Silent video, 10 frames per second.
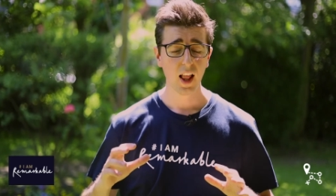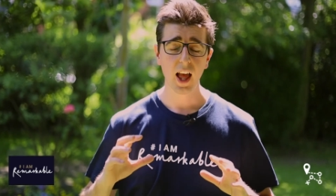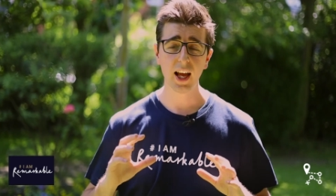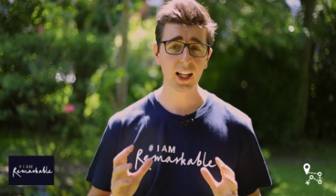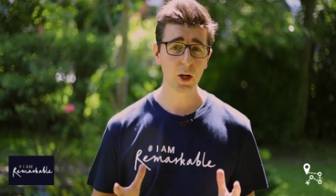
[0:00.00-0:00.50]

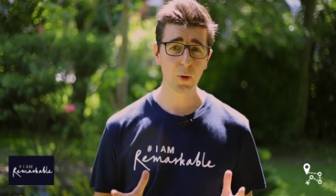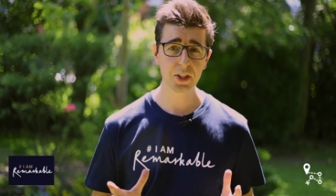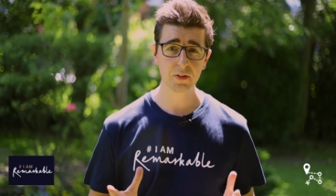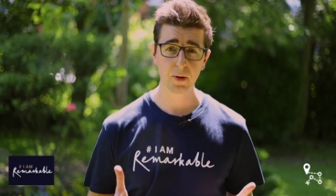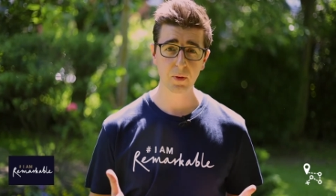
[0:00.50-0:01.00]
Uh, likewise,
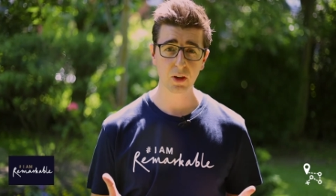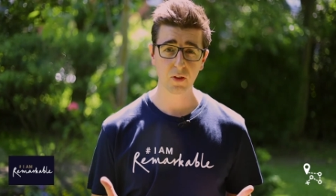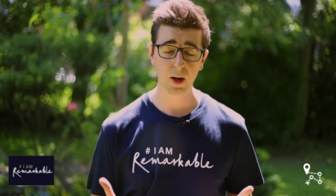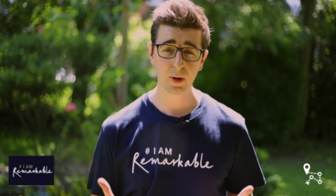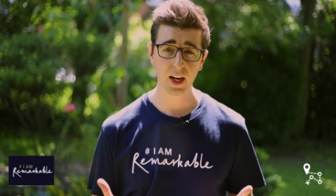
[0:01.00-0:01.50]
if I'm not the
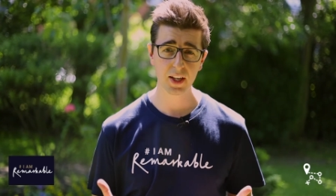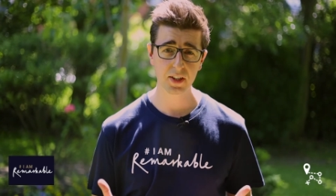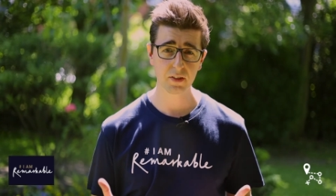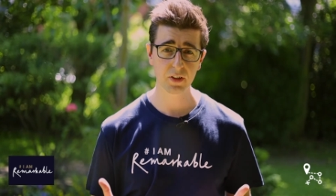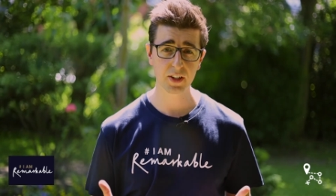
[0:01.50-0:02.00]
right
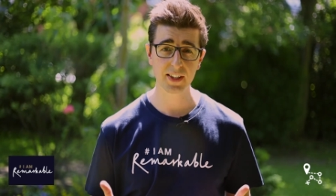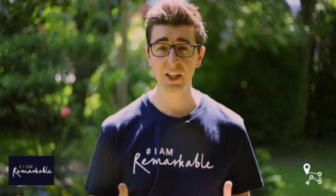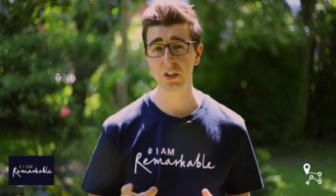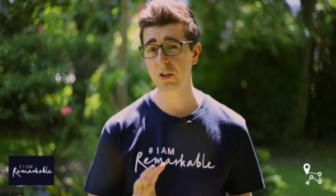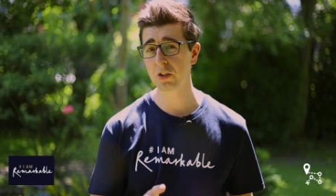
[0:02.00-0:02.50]
person for the
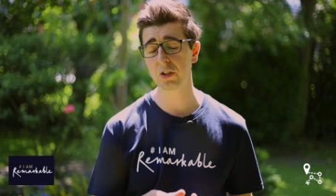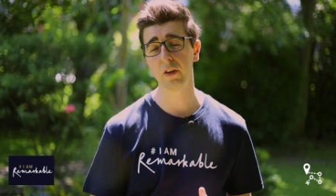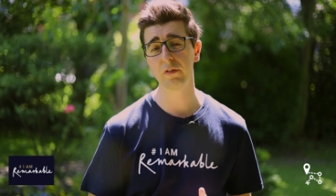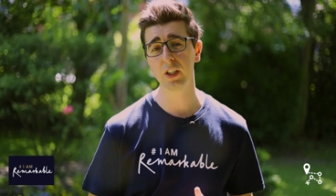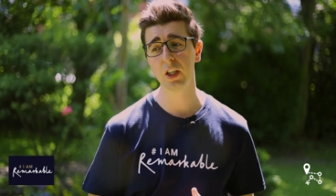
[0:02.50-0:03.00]
session, just
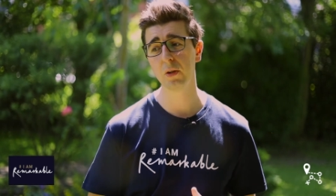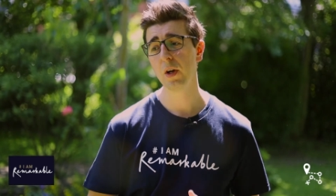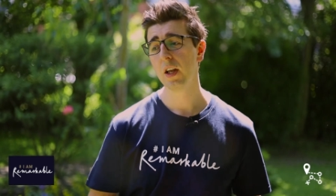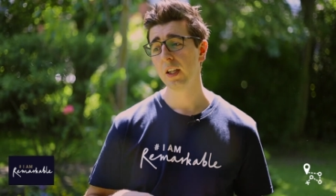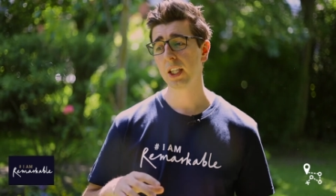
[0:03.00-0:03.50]
not for you,
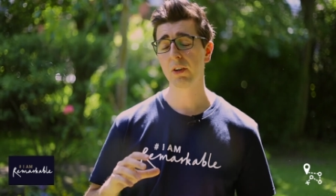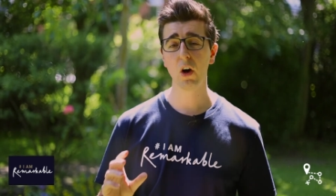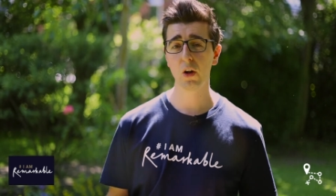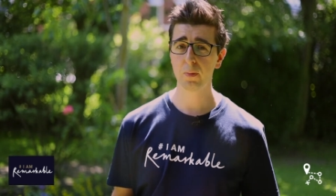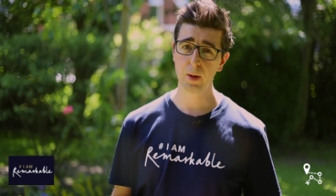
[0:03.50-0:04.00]
there
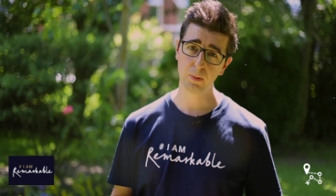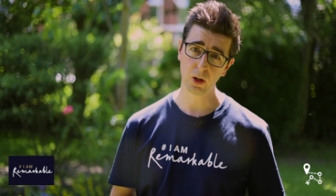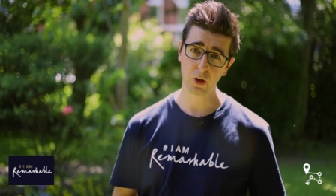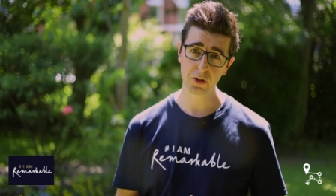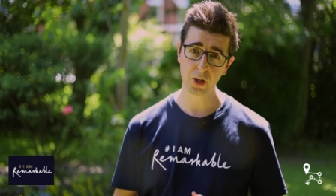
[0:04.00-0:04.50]
are other people
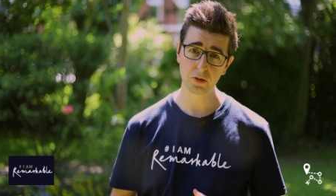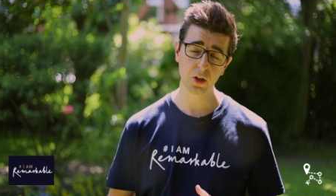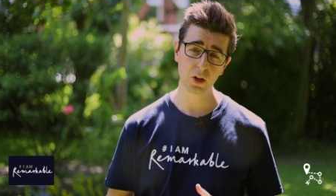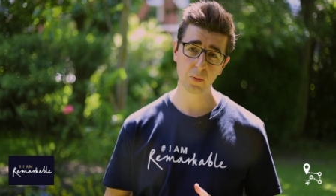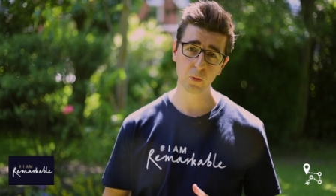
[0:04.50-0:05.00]
that also
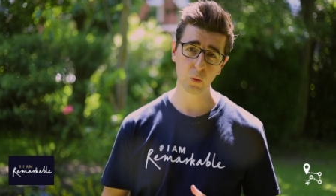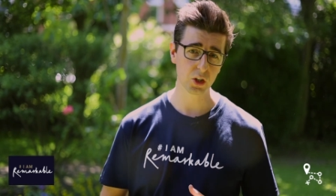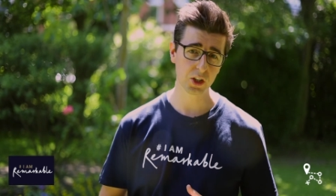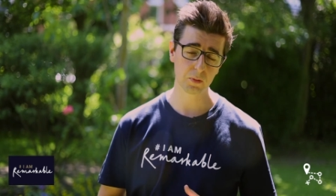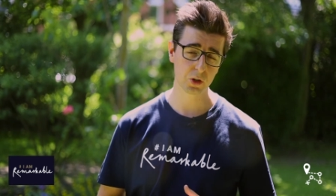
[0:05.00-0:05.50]
do them,
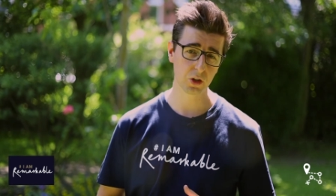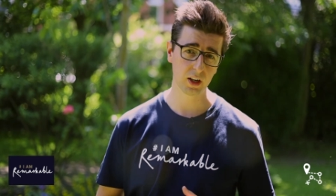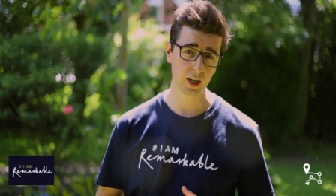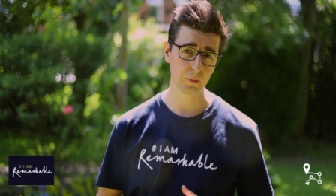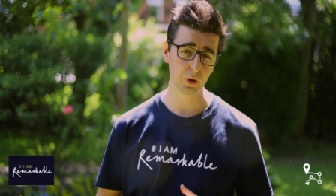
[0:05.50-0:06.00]
which I'm sure
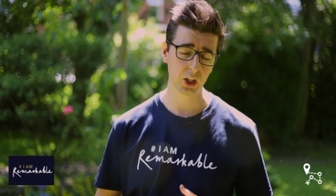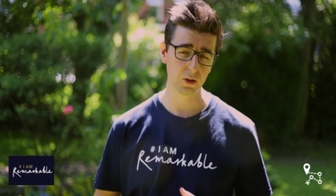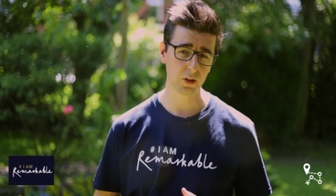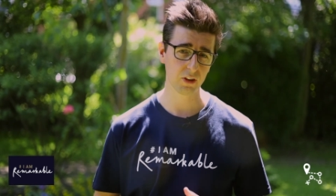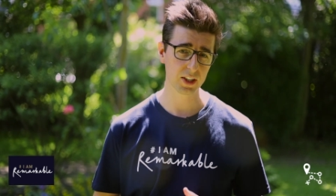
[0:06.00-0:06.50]
I can point you
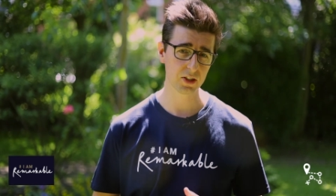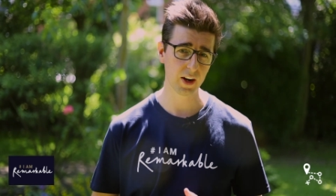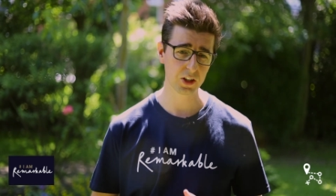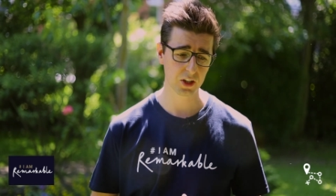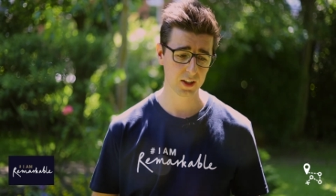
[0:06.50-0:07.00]
in the right
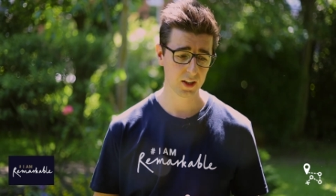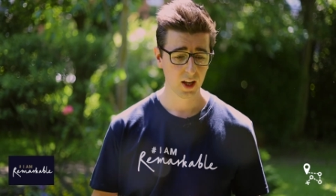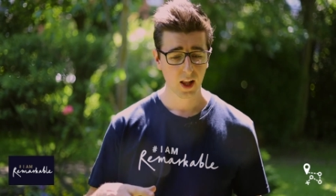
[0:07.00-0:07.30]
direction.